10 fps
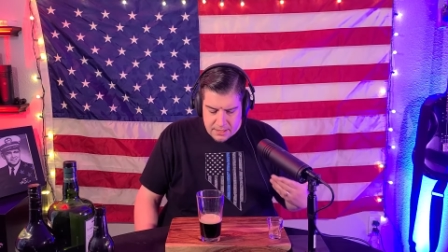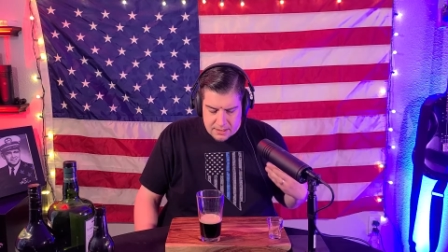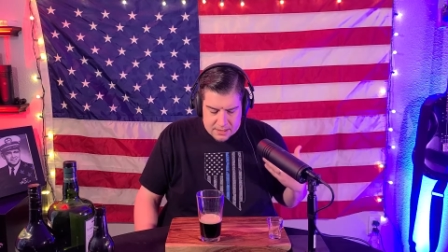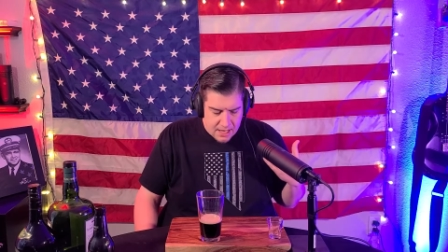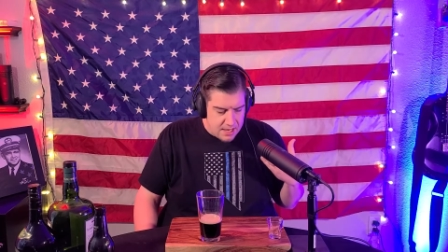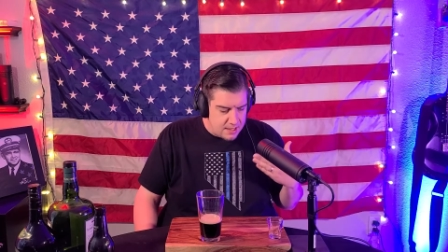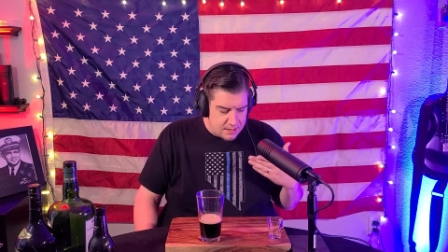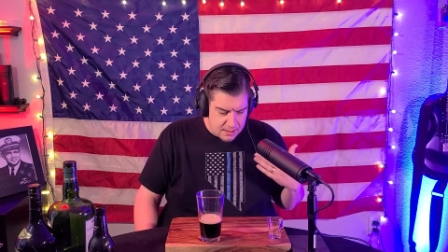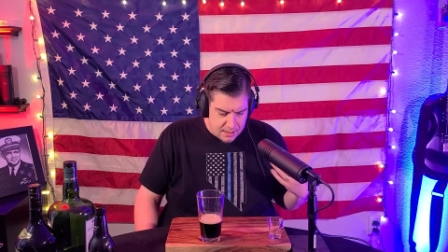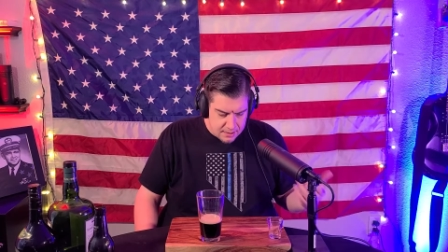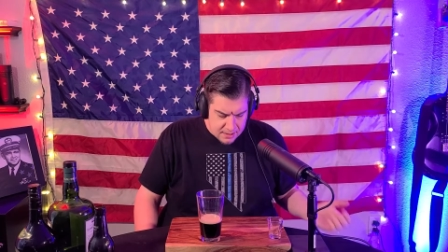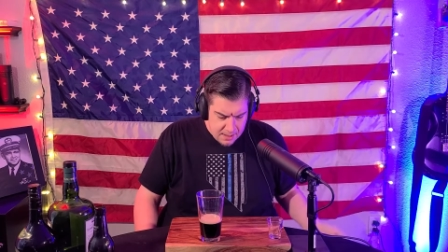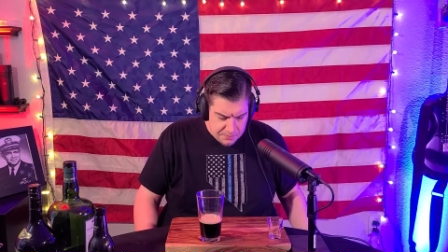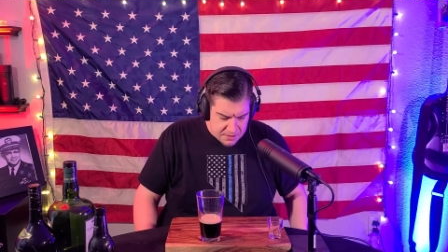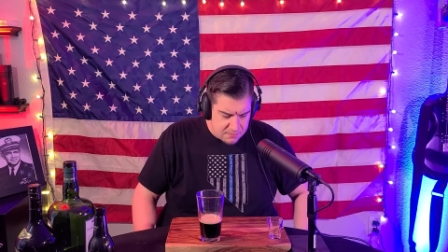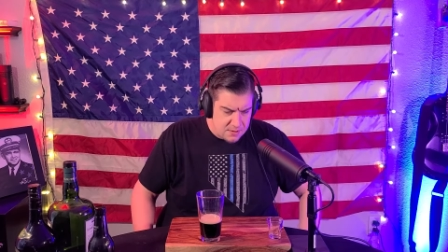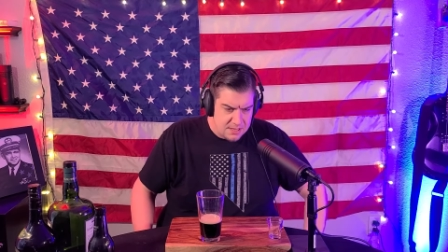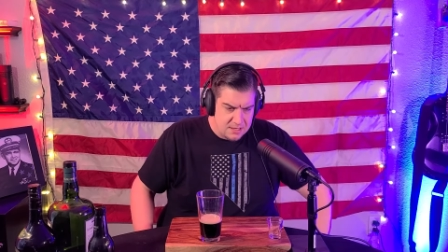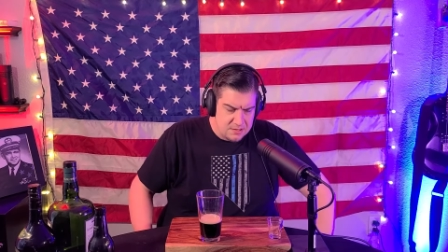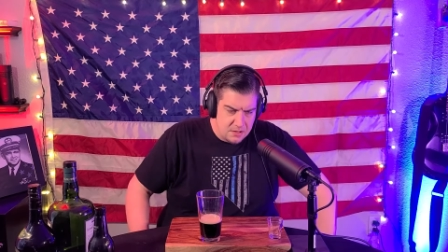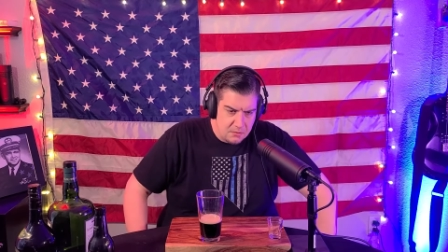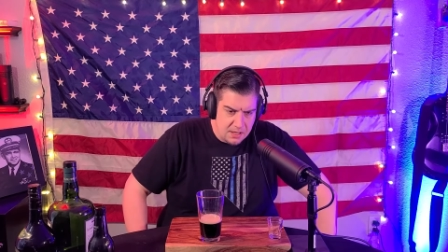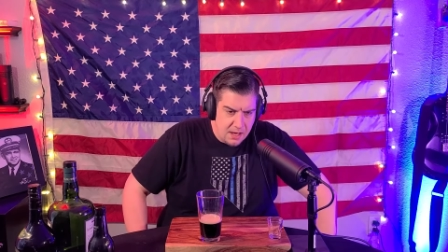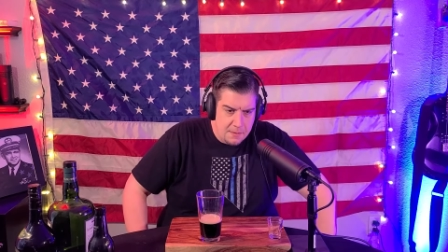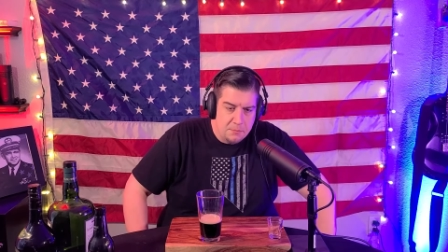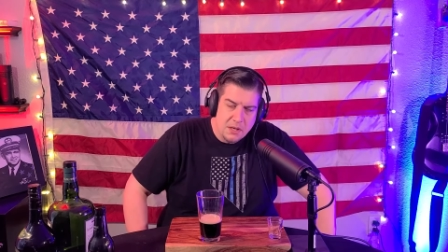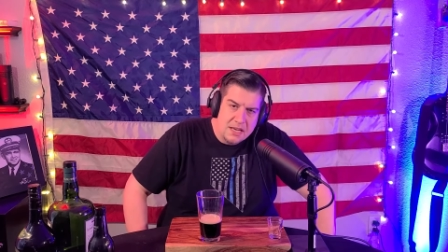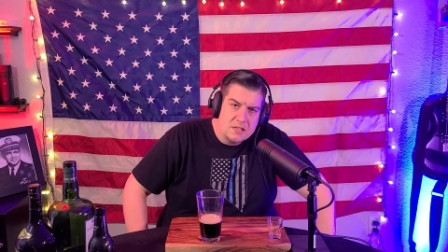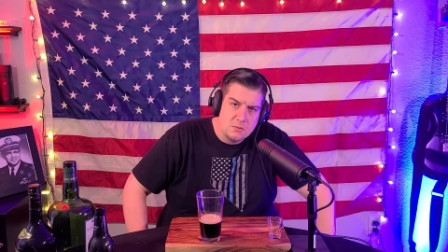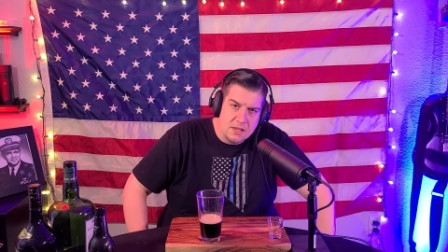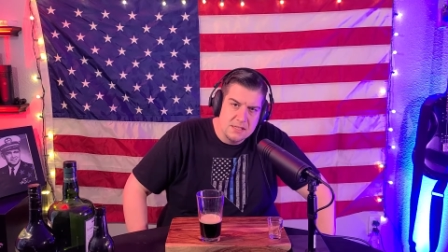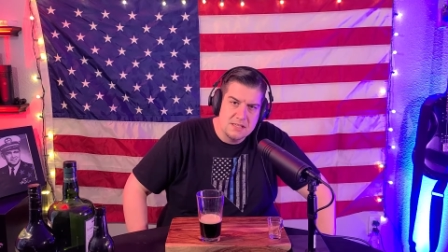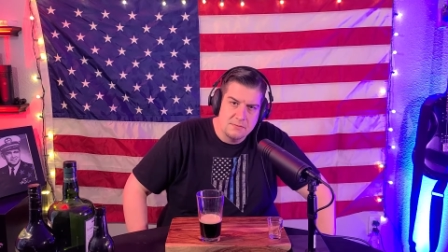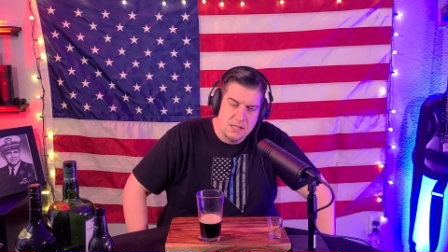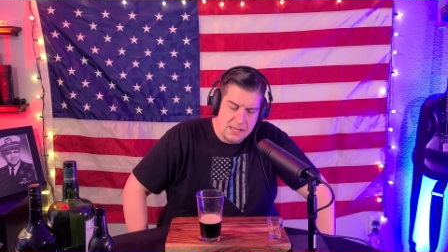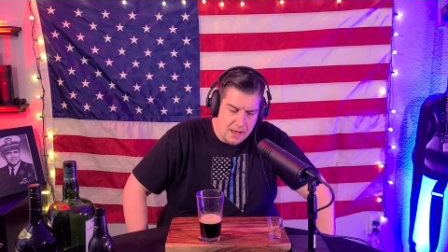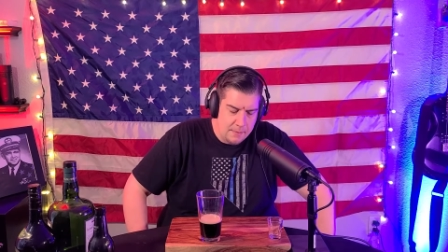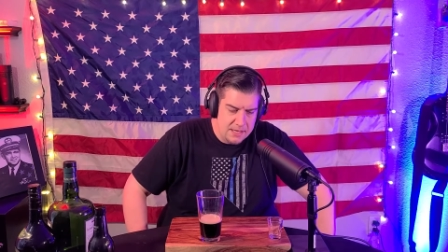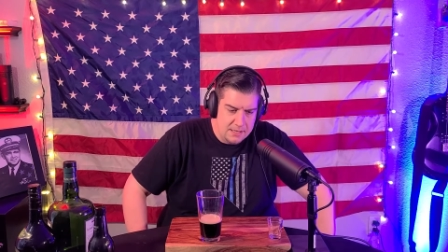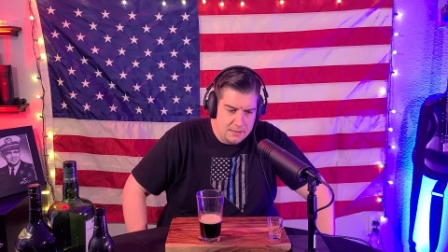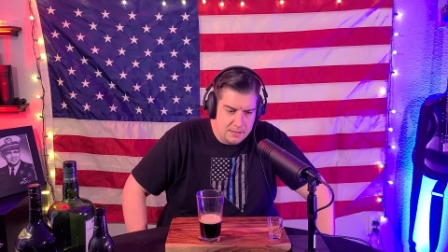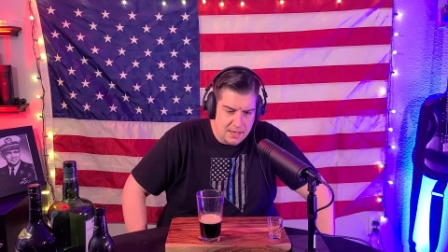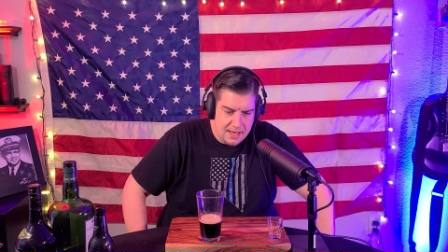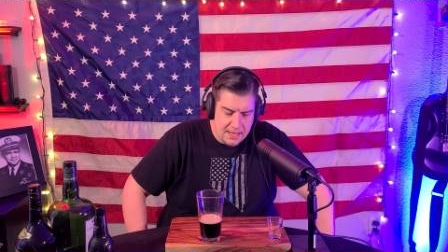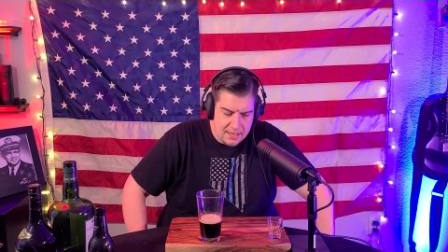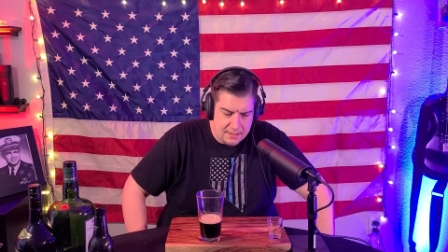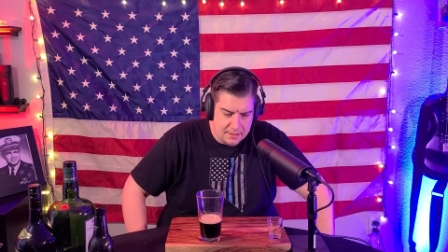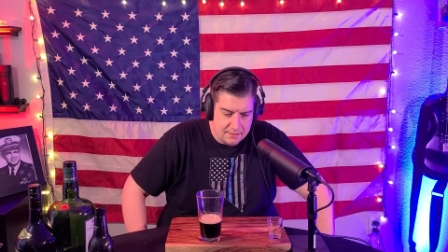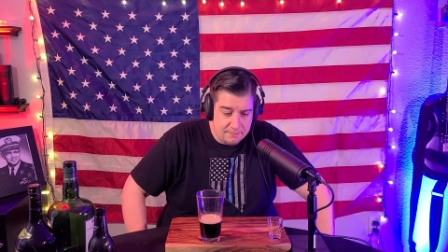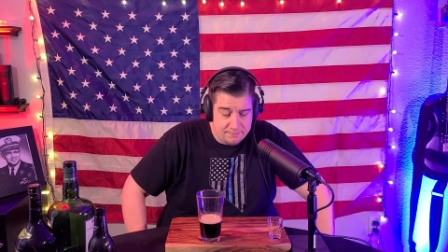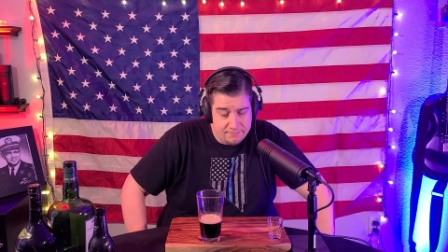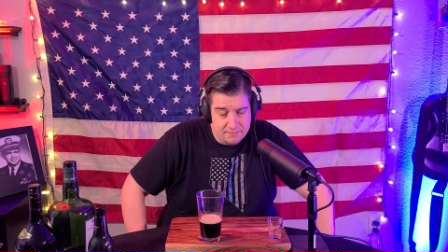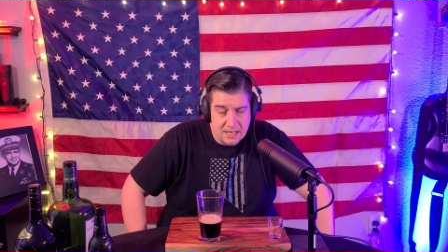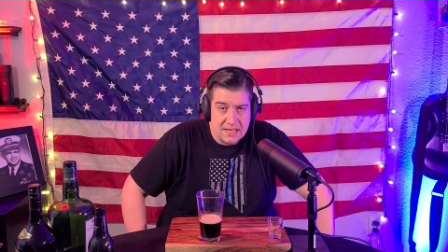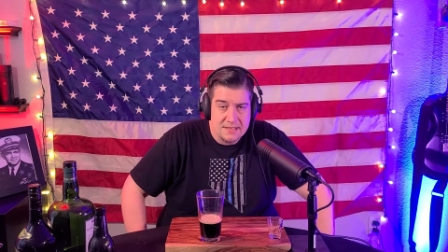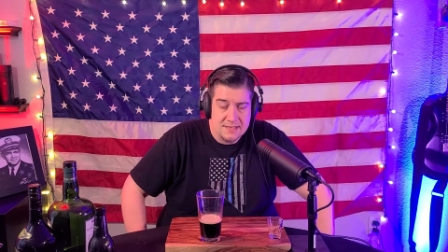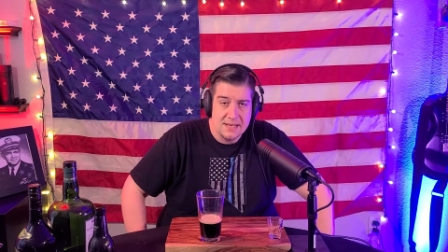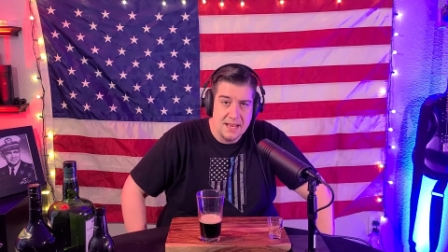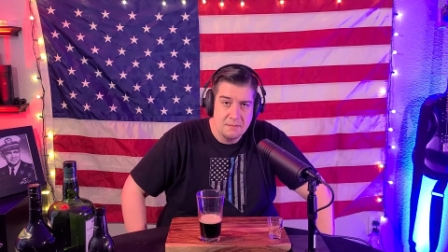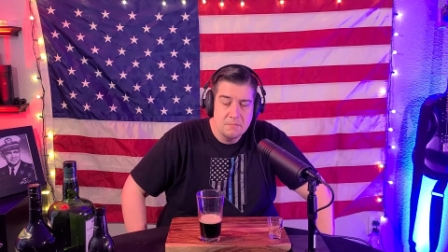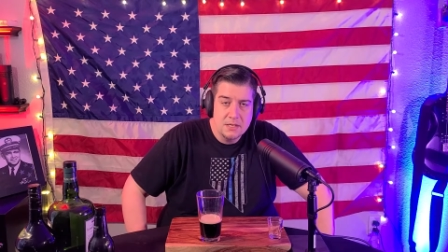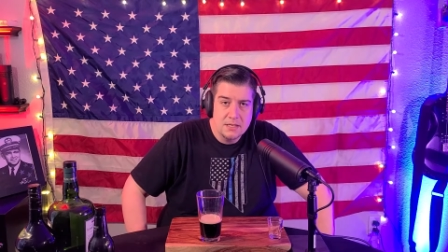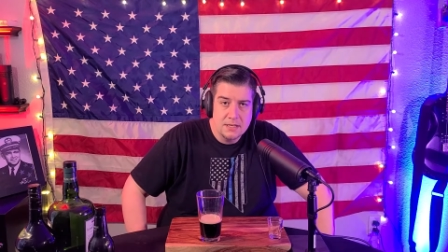you got a, a couple different things going on, but it's relatively common, and hence the name.